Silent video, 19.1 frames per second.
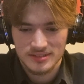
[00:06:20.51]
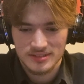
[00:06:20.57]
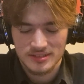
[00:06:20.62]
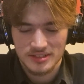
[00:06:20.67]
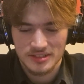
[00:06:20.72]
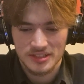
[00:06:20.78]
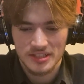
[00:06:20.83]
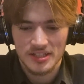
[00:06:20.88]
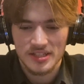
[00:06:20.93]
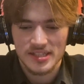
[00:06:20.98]

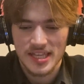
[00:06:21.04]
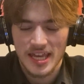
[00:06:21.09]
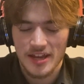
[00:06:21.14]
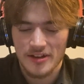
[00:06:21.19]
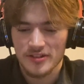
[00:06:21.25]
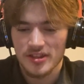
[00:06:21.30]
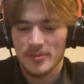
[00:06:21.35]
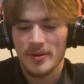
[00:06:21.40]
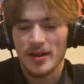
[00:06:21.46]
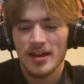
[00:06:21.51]
You hear the tail
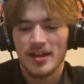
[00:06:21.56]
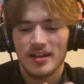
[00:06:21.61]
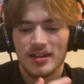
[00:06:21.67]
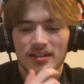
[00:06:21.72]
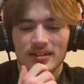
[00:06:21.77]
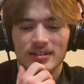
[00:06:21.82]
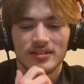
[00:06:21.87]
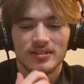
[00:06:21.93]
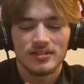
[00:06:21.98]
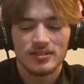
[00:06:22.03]
in the back?
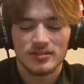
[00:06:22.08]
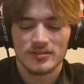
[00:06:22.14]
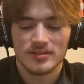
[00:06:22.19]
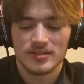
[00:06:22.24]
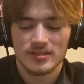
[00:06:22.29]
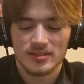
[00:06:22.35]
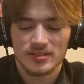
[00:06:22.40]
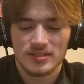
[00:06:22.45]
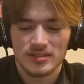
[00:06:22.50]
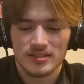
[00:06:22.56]

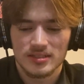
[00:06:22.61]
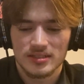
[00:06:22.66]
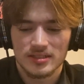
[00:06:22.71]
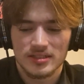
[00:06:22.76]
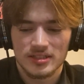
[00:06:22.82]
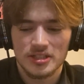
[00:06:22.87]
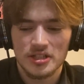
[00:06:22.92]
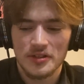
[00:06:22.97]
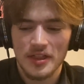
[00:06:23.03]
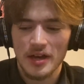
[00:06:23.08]

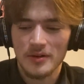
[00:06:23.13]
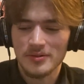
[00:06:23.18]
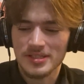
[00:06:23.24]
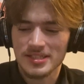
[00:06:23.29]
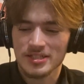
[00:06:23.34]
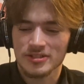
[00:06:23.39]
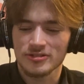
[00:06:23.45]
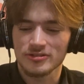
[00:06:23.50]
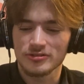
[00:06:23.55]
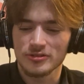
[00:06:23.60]
Yo, that was
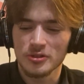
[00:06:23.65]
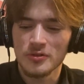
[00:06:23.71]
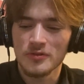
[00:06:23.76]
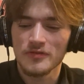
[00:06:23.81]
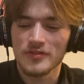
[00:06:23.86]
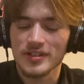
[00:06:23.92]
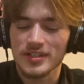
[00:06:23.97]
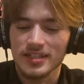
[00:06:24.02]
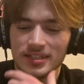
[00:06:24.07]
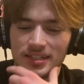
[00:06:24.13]

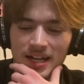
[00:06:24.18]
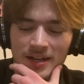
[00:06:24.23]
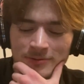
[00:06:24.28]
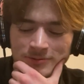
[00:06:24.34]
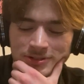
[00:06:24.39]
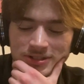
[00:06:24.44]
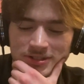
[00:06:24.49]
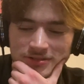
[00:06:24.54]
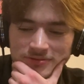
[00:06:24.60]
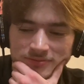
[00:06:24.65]
groovy. That
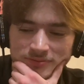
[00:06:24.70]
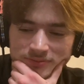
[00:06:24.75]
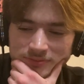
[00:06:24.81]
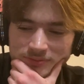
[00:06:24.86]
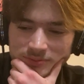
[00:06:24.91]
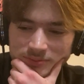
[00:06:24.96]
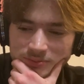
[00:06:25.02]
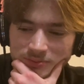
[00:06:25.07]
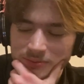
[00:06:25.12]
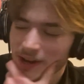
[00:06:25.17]
was
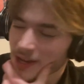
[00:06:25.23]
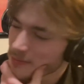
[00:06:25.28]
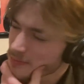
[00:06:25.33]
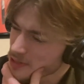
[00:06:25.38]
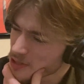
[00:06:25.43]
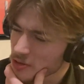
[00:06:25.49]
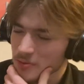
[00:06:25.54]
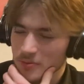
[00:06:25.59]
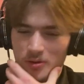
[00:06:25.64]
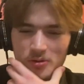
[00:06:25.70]
might be
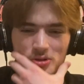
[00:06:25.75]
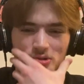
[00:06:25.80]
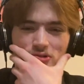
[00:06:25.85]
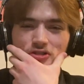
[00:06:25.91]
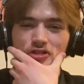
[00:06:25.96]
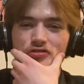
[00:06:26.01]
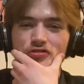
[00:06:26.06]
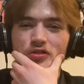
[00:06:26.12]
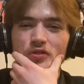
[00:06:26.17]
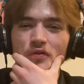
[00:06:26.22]
the most
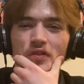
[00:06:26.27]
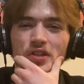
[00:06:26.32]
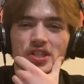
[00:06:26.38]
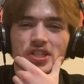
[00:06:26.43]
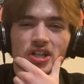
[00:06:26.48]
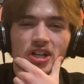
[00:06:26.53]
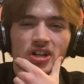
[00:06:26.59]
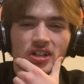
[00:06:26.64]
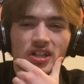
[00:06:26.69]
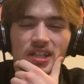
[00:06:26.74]
groovy
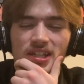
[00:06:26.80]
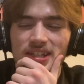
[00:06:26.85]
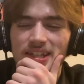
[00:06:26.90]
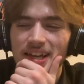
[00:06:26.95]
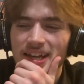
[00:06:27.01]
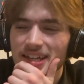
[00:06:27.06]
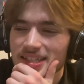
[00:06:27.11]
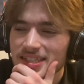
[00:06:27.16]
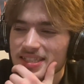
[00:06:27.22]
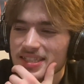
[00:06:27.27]
song
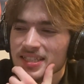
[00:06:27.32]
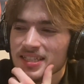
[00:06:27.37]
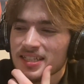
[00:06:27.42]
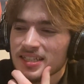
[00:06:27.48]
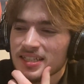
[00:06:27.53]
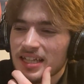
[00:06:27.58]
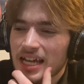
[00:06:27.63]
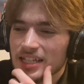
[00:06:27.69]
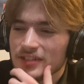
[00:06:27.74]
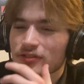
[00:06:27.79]
yet,
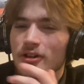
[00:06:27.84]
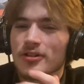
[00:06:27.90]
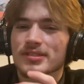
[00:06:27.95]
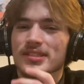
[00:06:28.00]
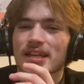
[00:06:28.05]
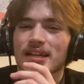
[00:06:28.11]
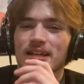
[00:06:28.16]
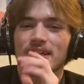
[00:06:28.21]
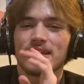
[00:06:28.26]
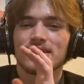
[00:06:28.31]
as far as
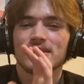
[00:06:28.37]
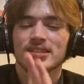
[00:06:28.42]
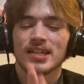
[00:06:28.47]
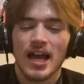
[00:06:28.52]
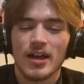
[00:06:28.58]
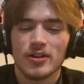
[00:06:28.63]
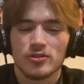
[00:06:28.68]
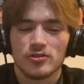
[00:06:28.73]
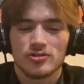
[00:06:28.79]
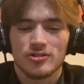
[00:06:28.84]
like
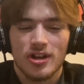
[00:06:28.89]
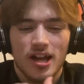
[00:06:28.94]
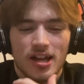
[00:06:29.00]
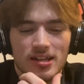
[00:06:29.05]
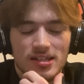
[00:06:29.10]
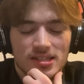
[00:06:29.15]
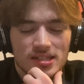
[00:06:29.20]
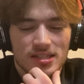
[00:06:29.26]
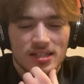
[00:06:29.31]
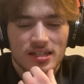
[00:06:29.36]
title
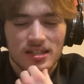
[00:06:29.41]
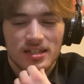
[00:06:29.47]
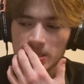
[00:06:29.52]
tracks.